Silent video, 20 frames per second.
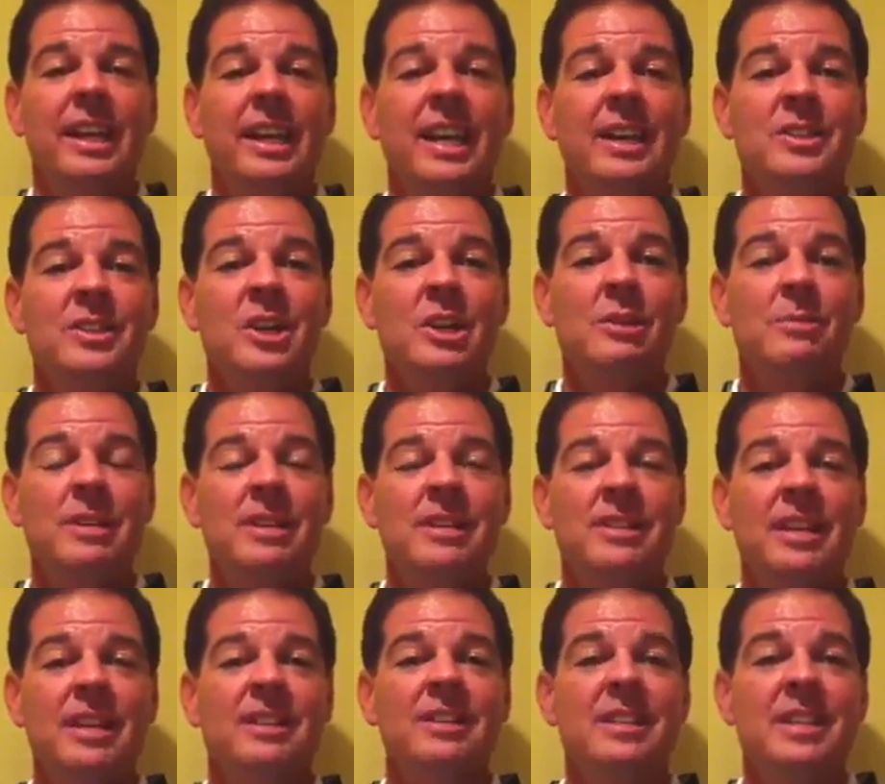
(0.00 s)
It's going to be
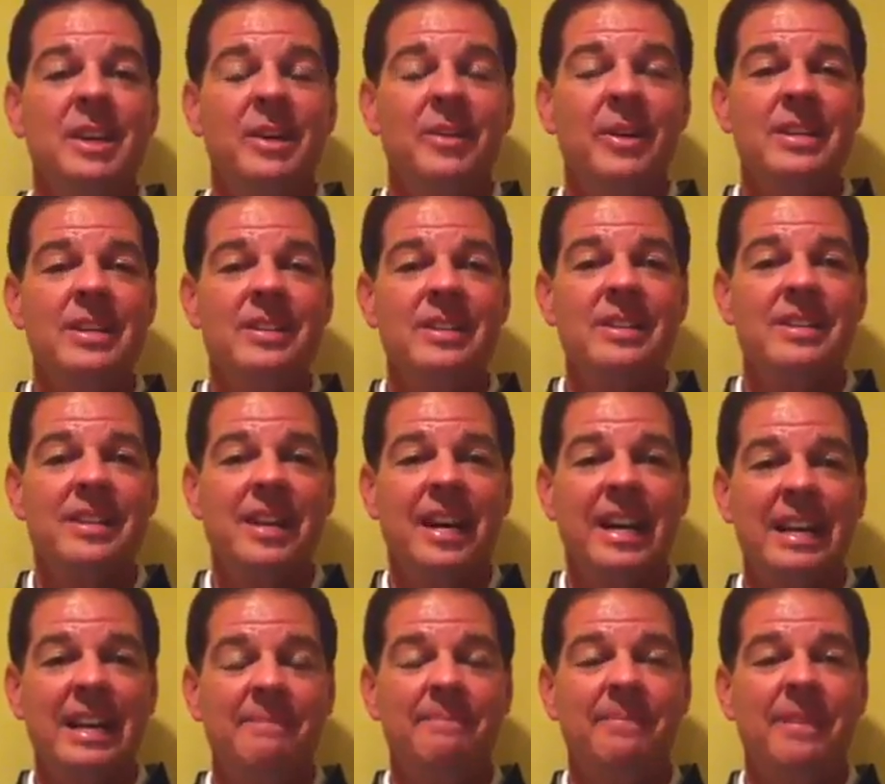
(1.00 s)
60 degrees and
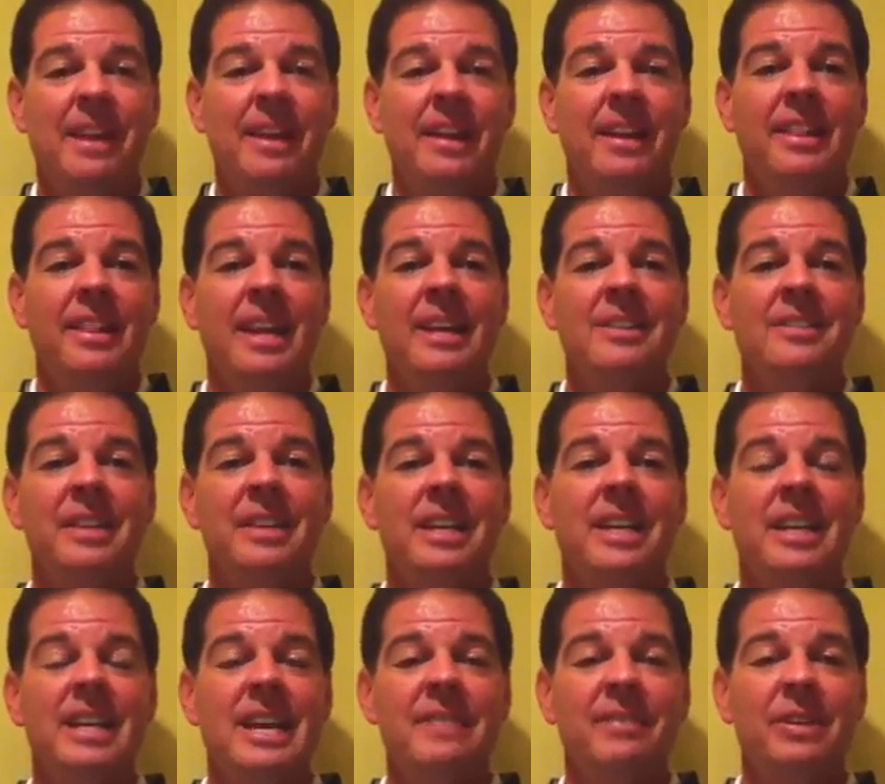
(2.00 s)
sunny. Thanks
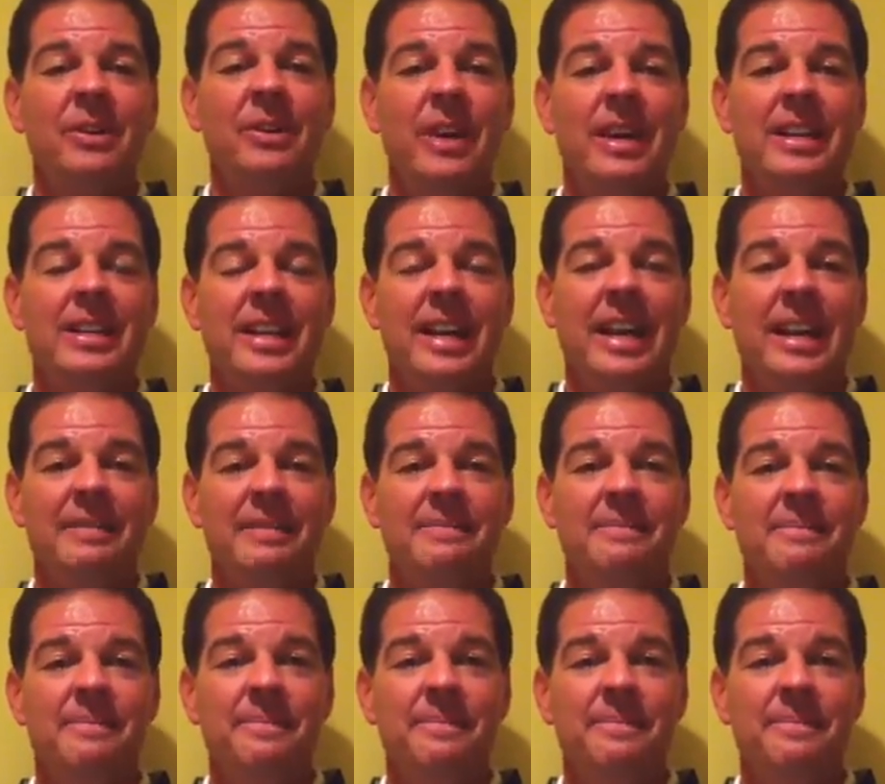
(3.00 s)
again. Have a great day.